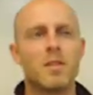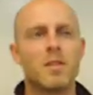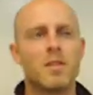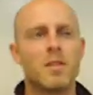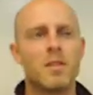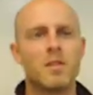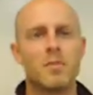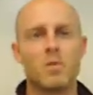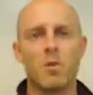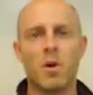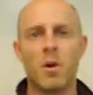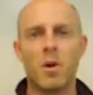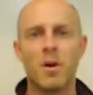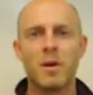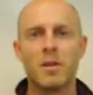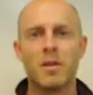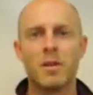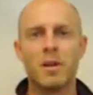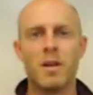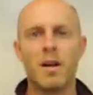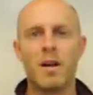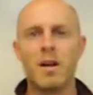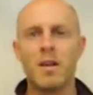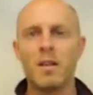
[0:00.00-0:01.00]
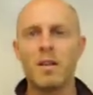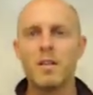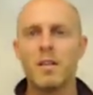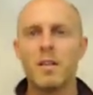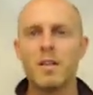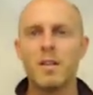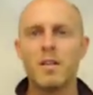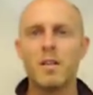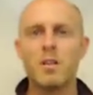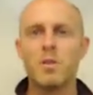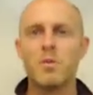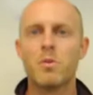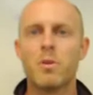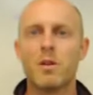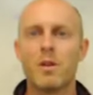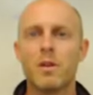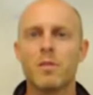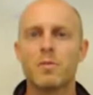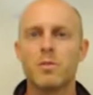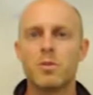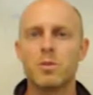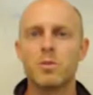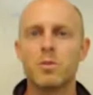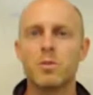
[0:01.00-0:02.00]
If you're online, you
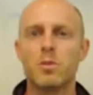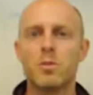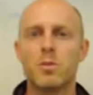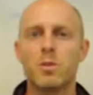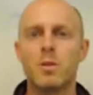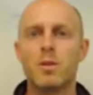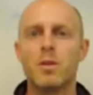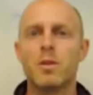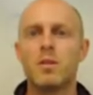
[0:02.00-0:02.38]
have to